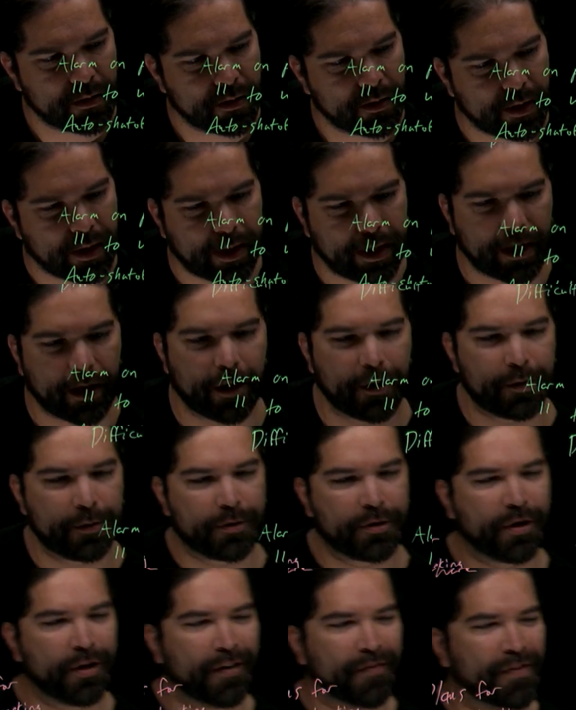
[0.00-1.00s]
I auto
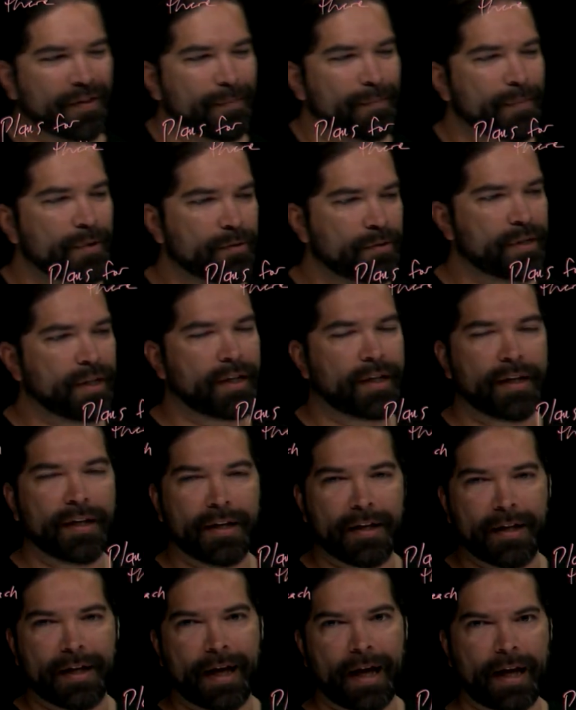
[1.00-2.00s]
shut off the music
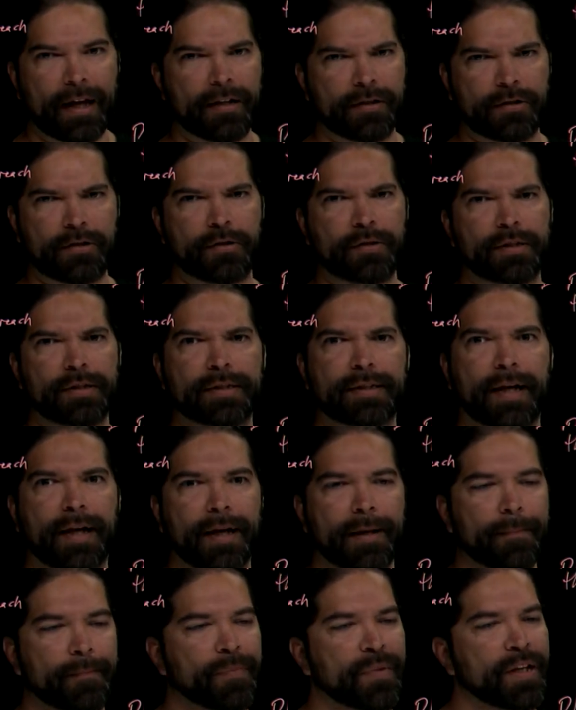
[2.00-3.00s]
at a certain
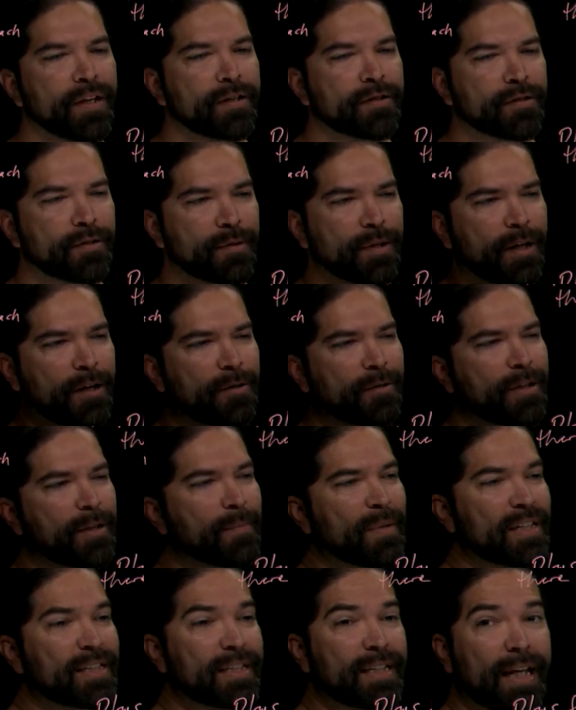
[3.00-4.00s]
time. So not only am
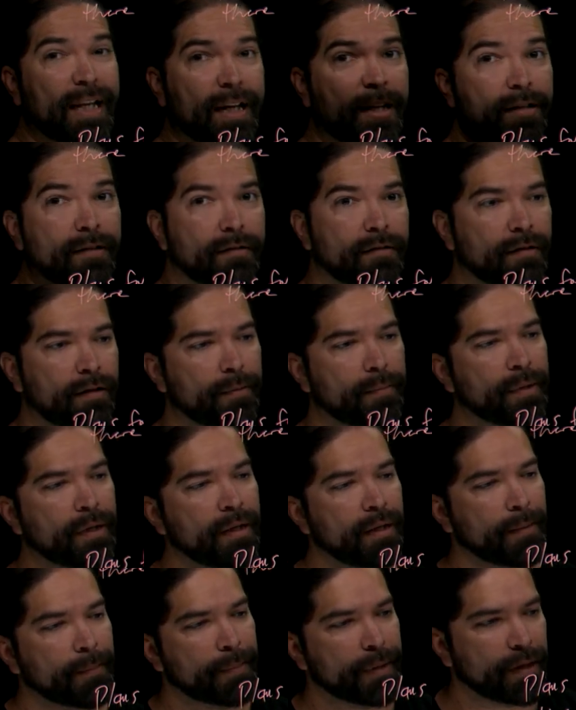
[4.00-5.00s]
I setting an alarm,
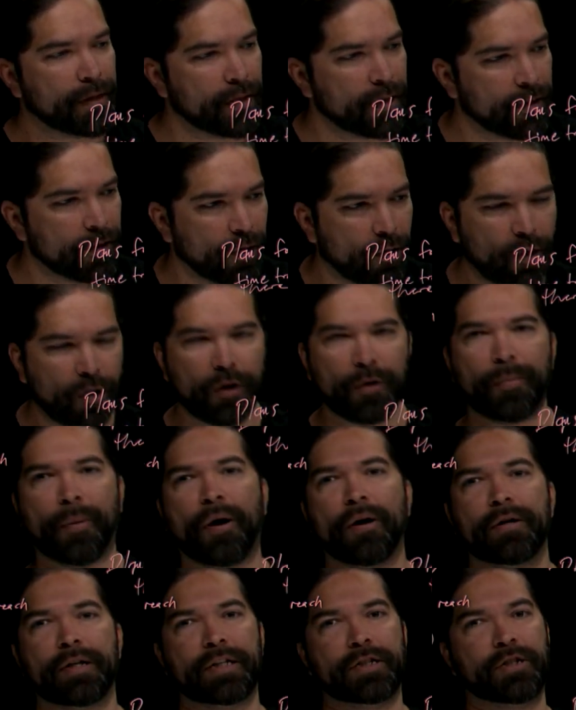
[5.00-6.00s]
but the whole
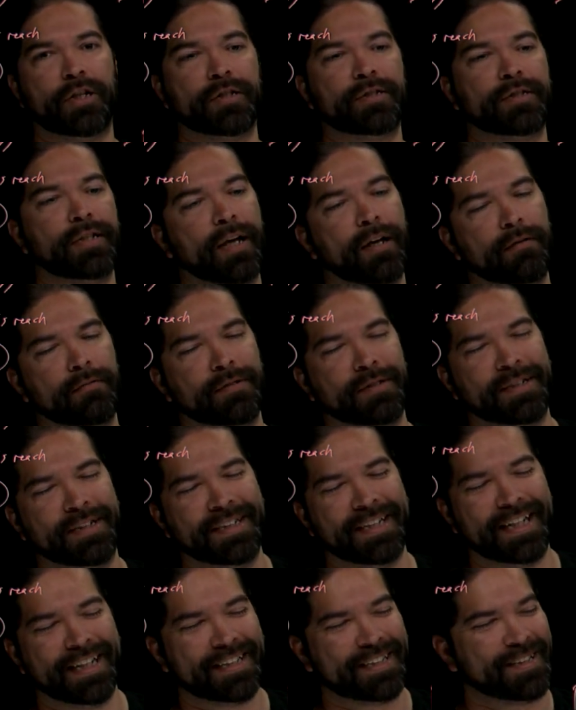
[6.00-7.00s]
party shuts down
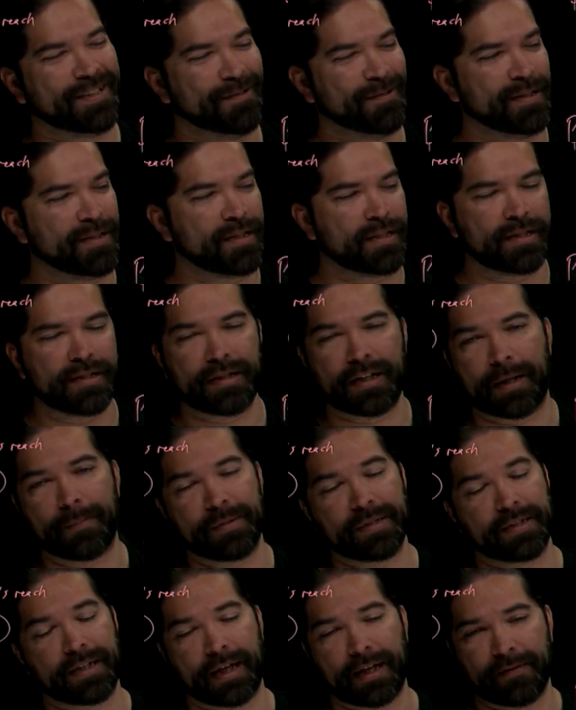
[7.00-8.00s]
as soon as it's time
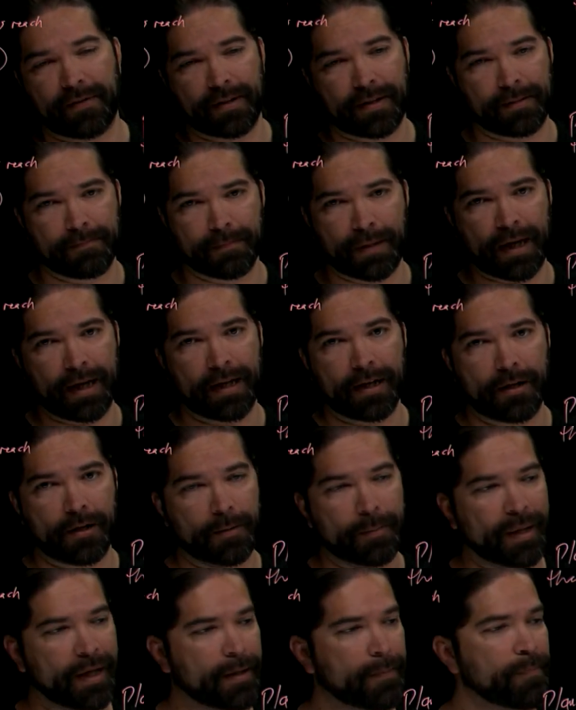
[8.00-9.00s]
to say, hey, I gotta go to
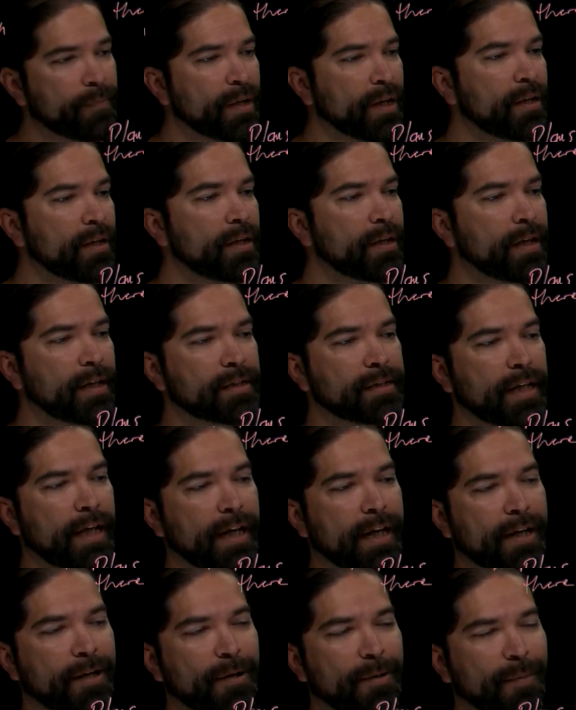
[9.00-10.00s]
bed because I
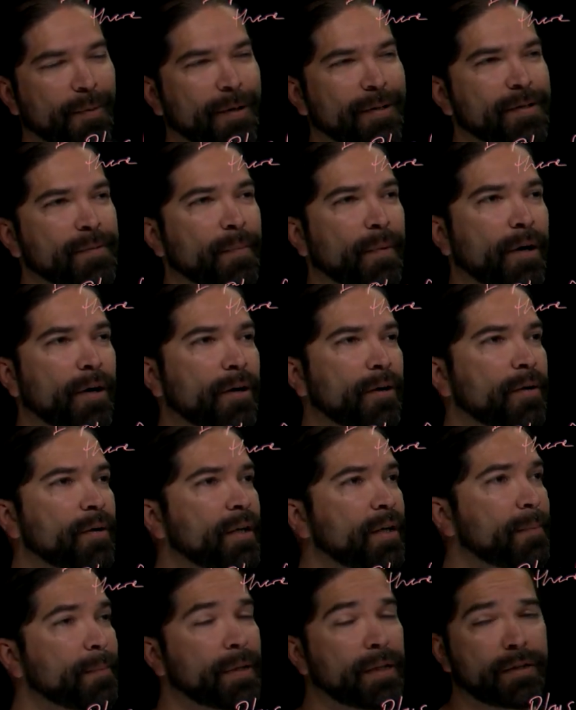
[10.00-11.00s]
gotta go to work tomorrow. I'm
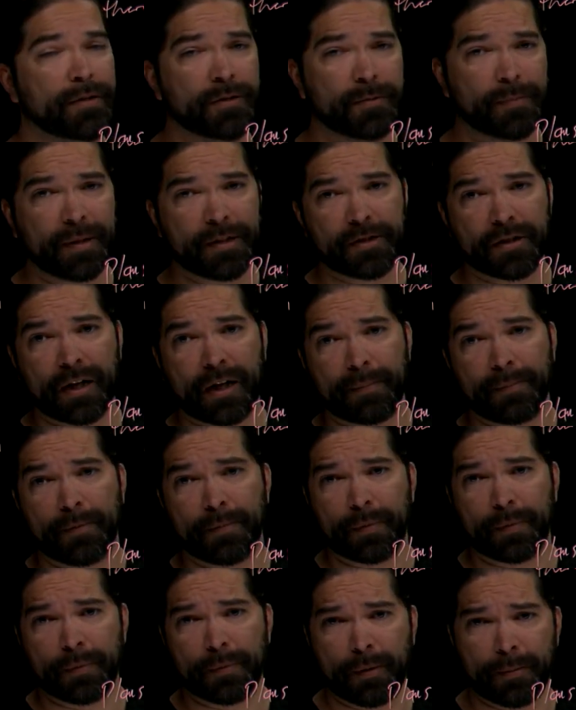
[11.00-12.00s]
gonna lose my job.
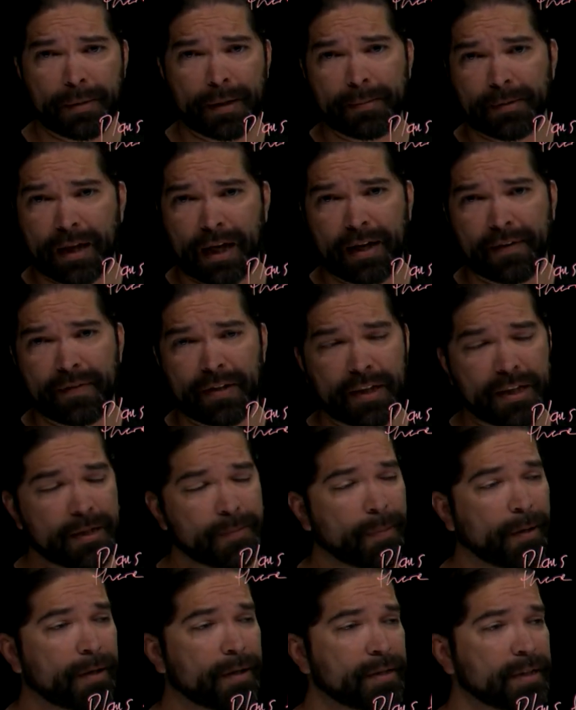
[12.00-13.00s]
We won't be able to have any of these
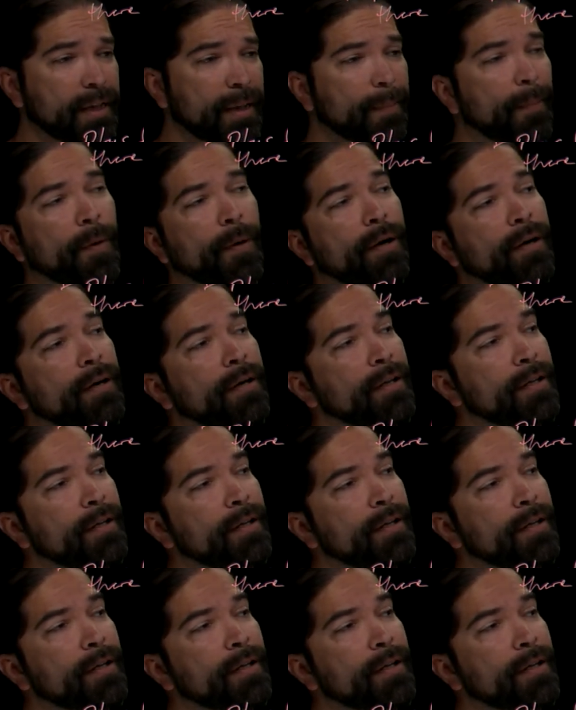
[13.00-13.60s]
parties anymore.